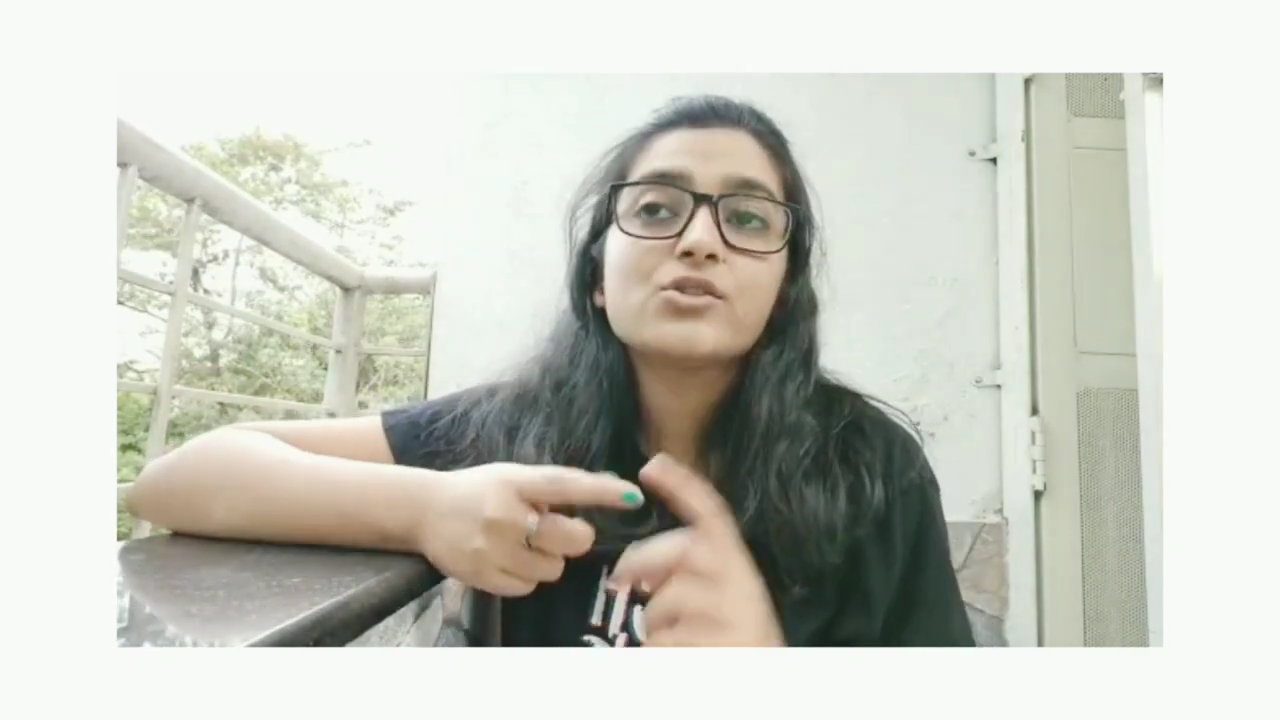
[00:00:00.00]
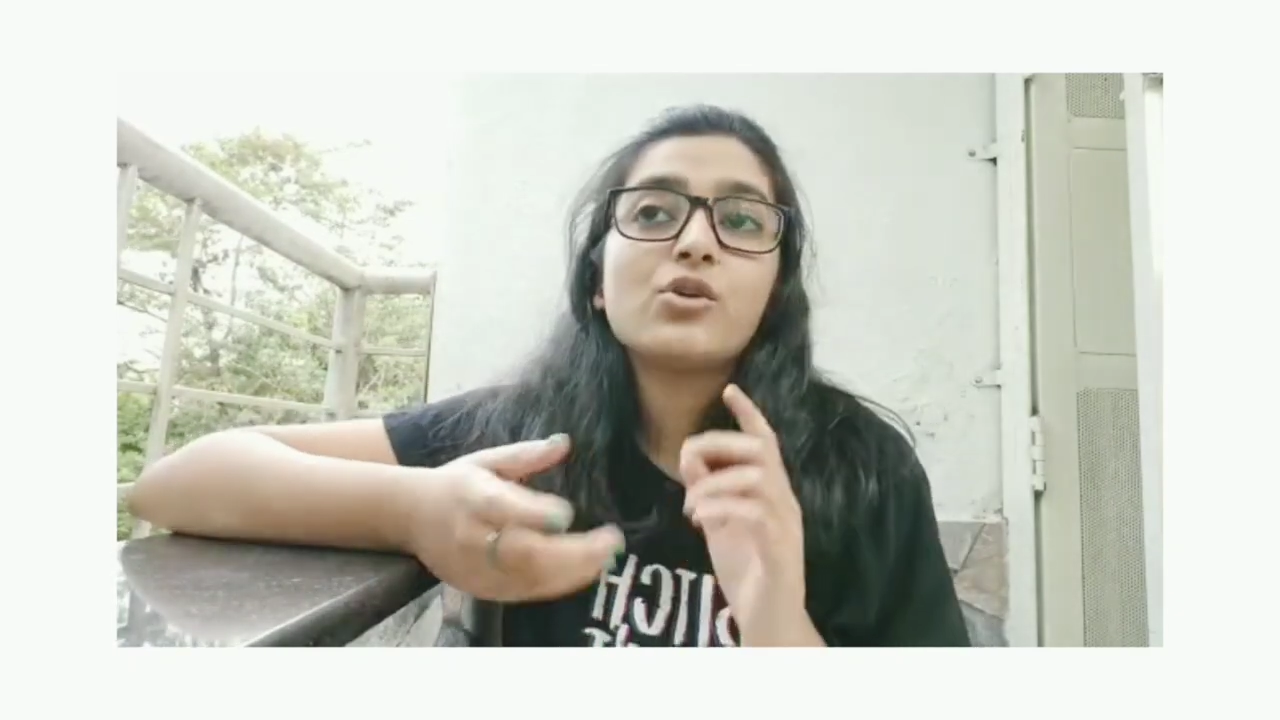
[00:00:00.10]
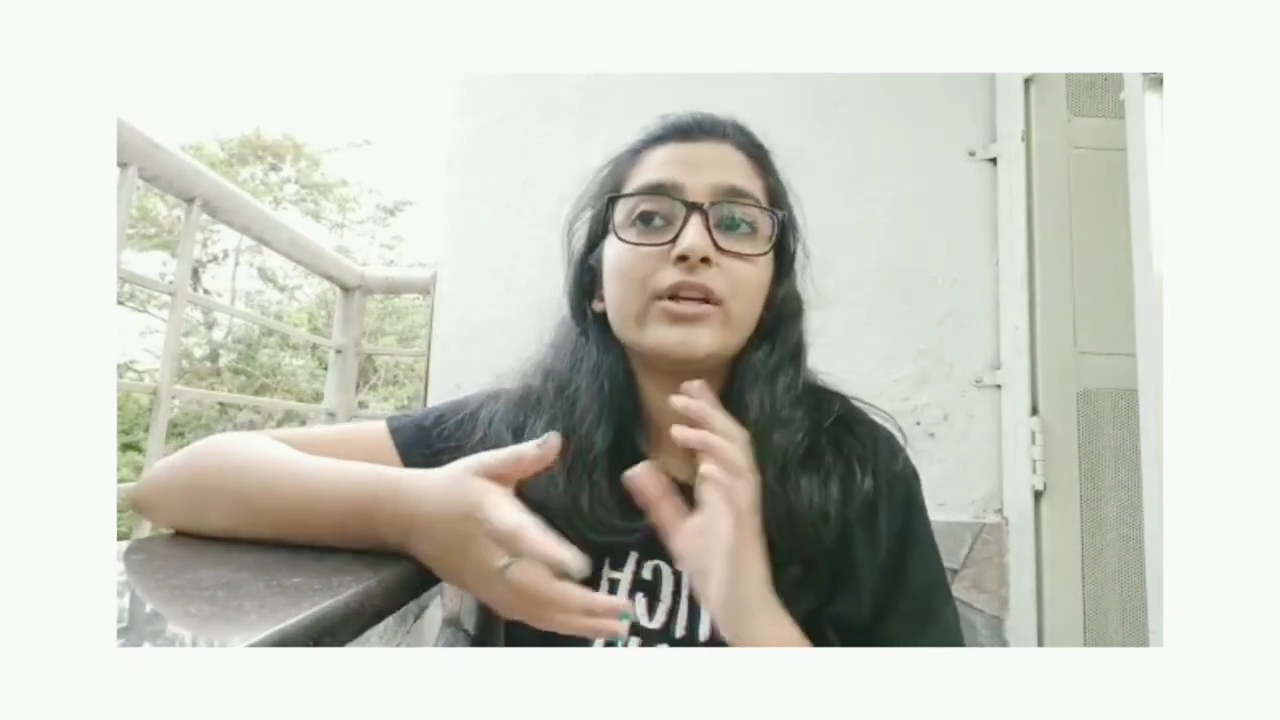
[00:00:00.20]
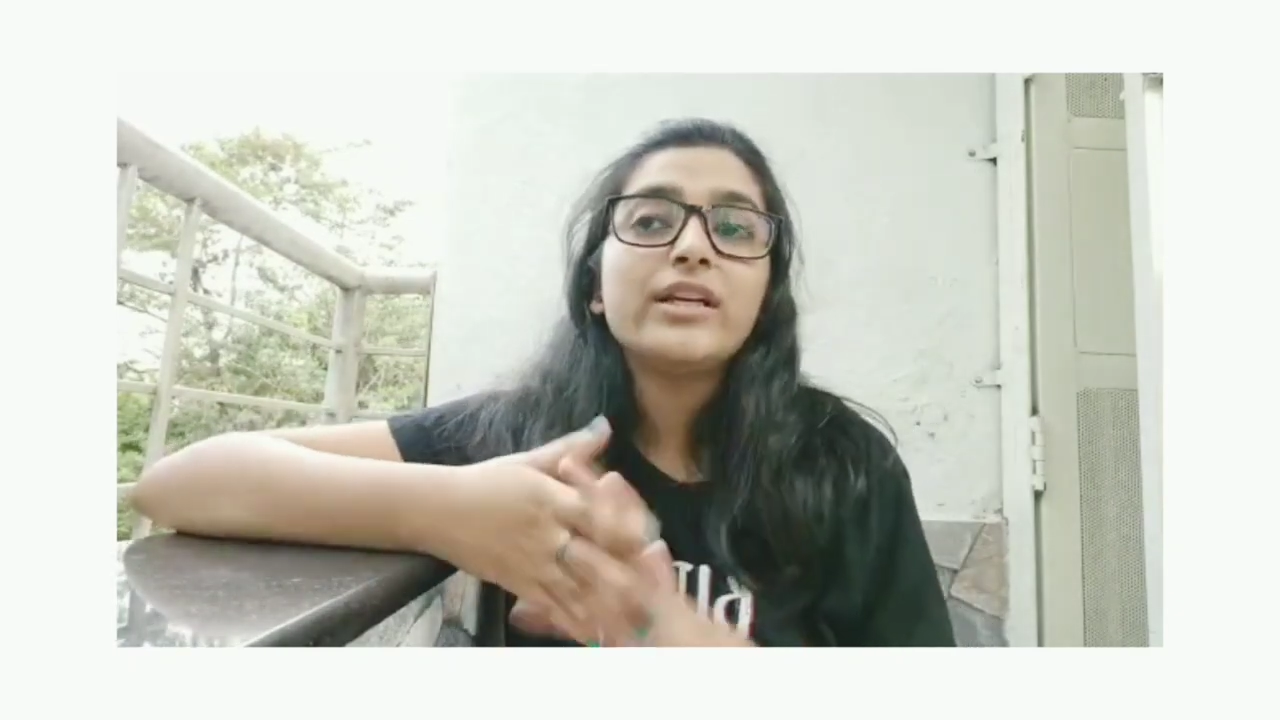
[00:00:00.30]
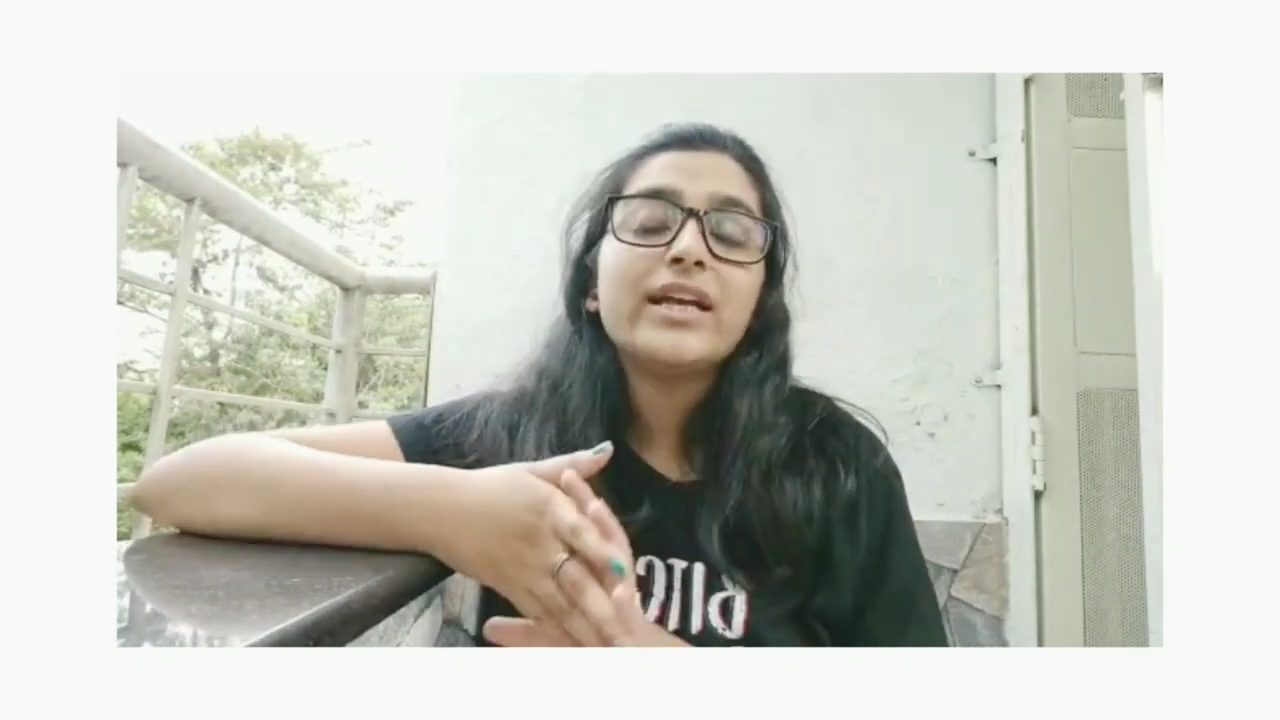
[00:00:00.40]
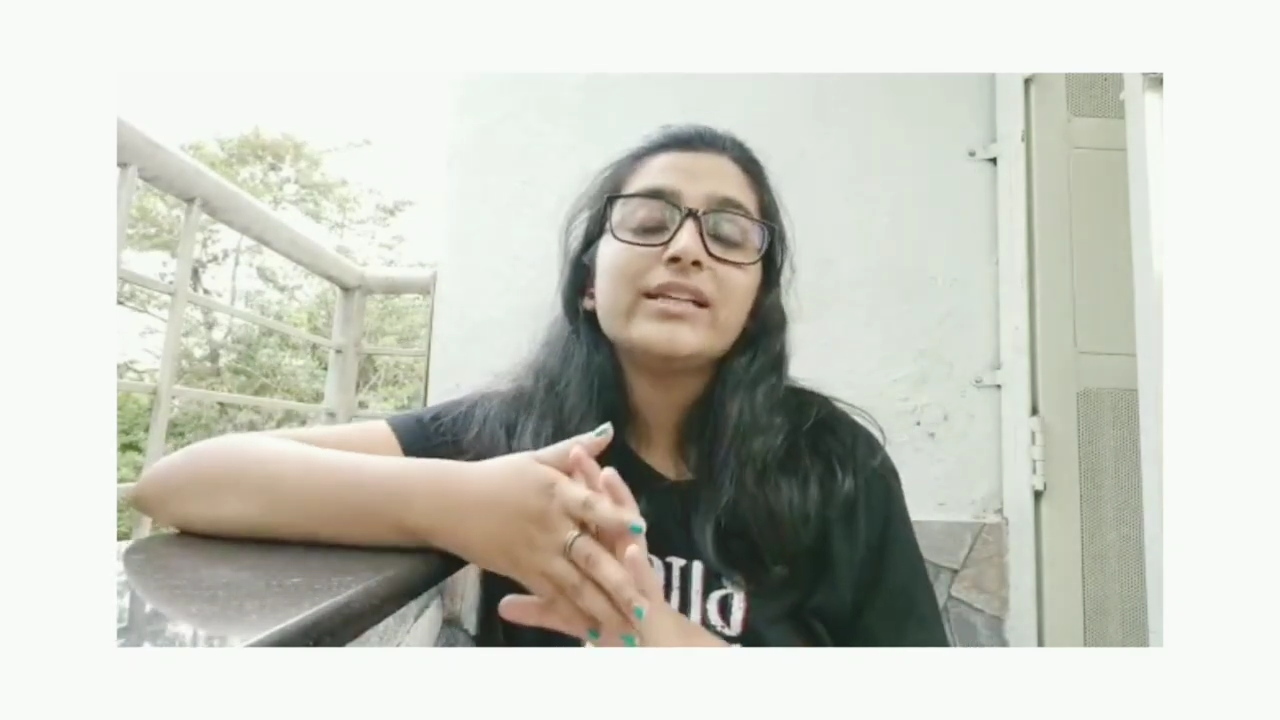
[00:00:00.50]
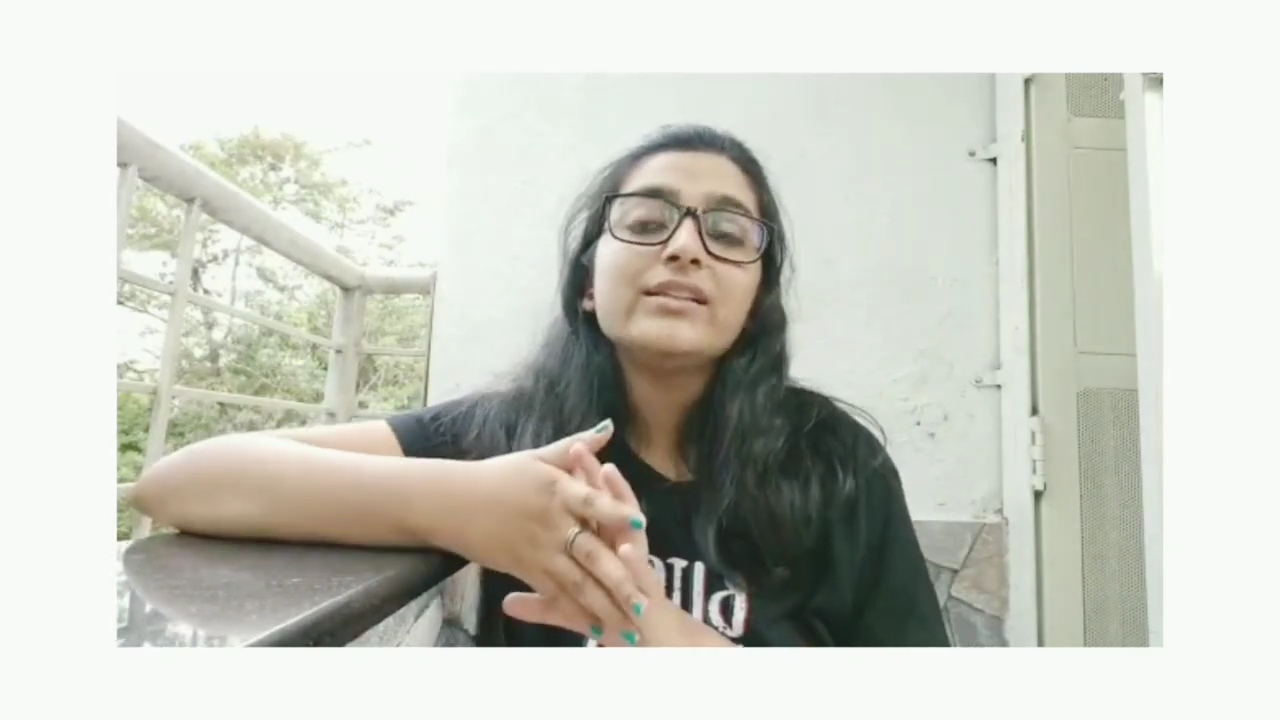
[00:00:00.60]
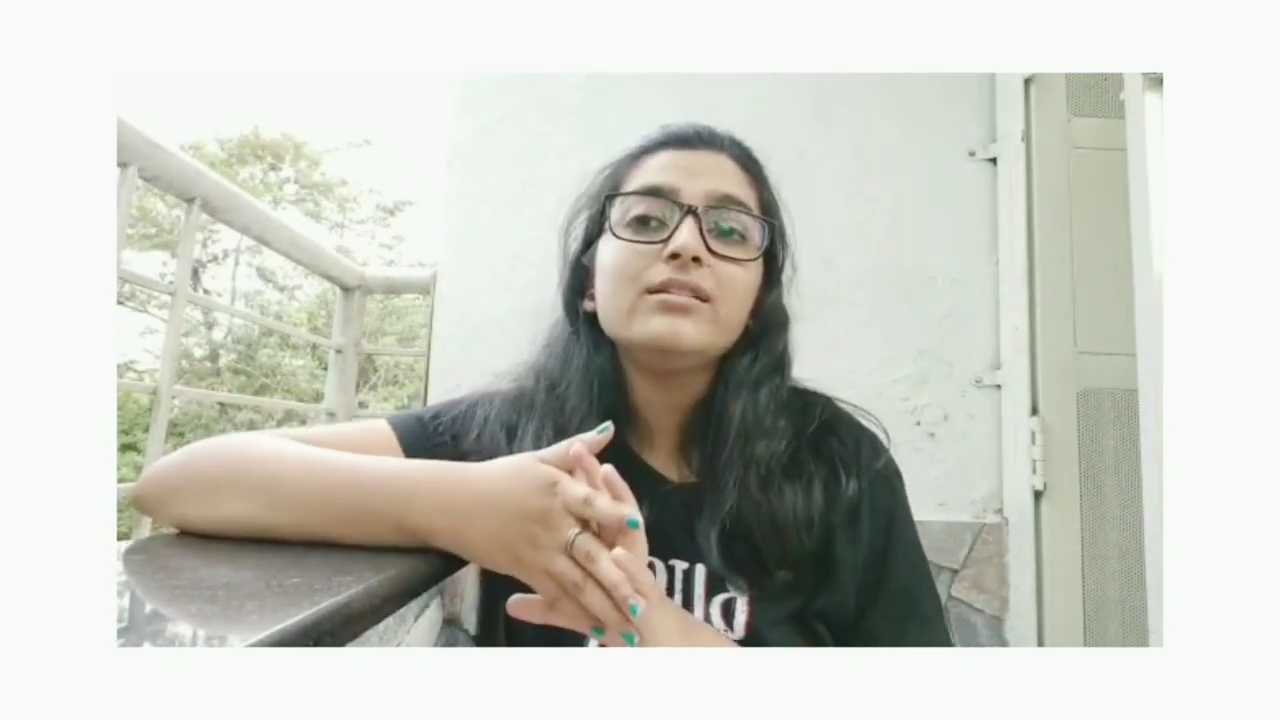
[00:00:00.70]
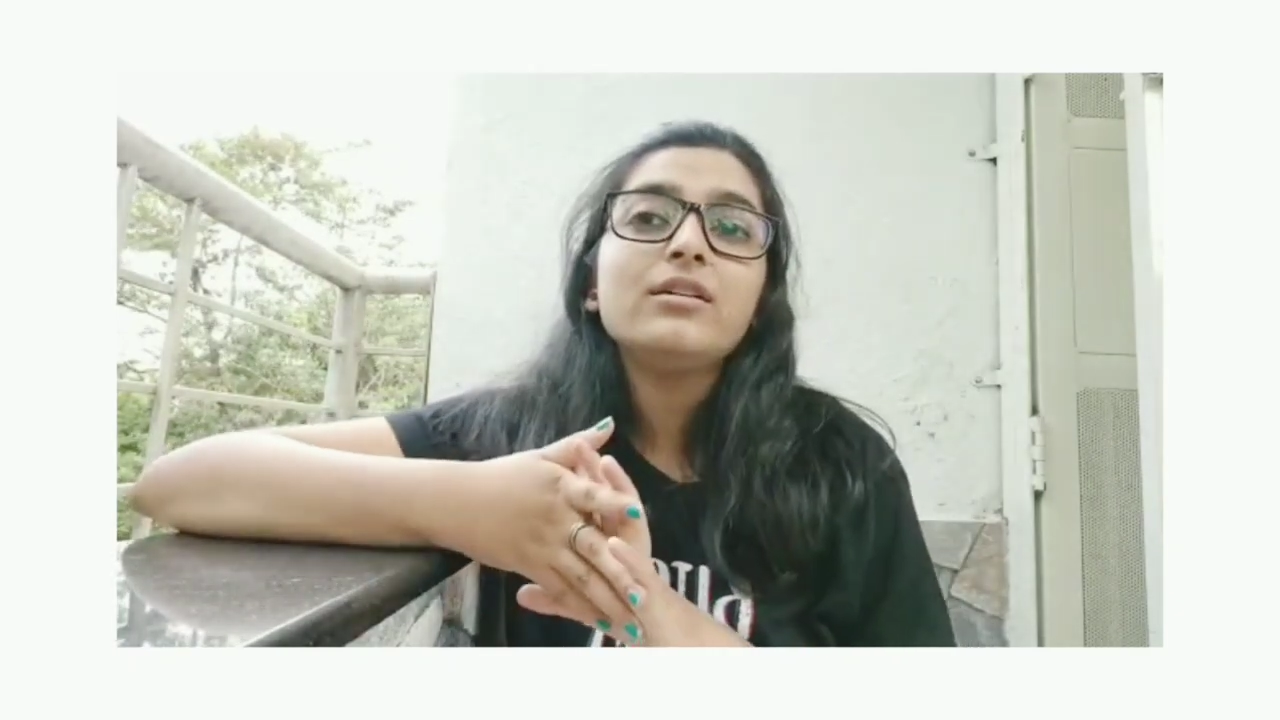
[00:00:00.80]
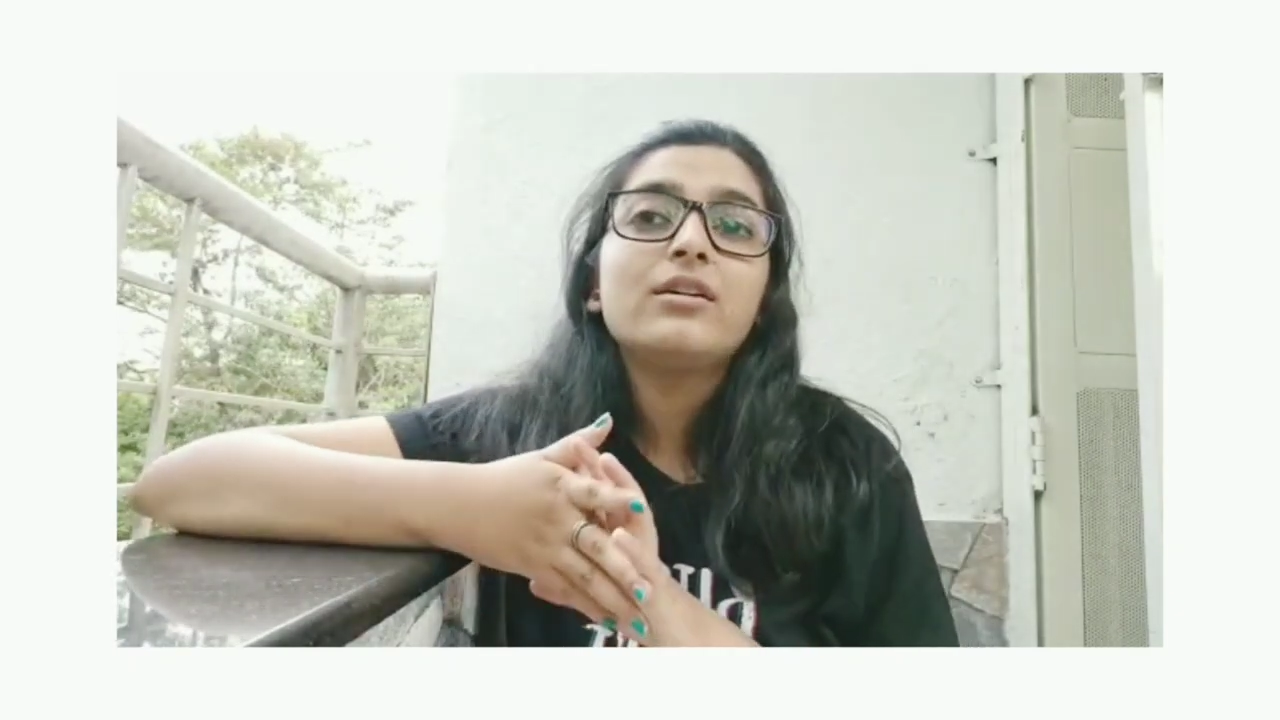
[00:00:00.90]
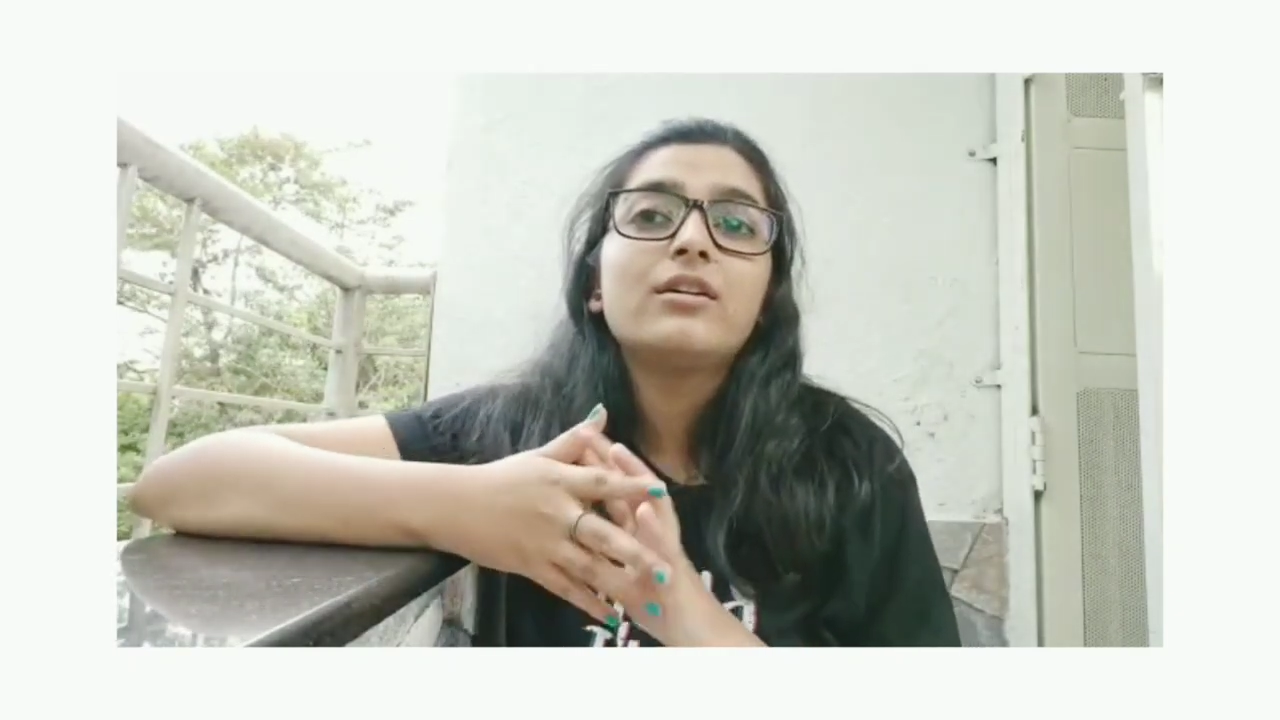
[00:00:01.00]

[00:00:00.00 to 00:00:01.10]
storyline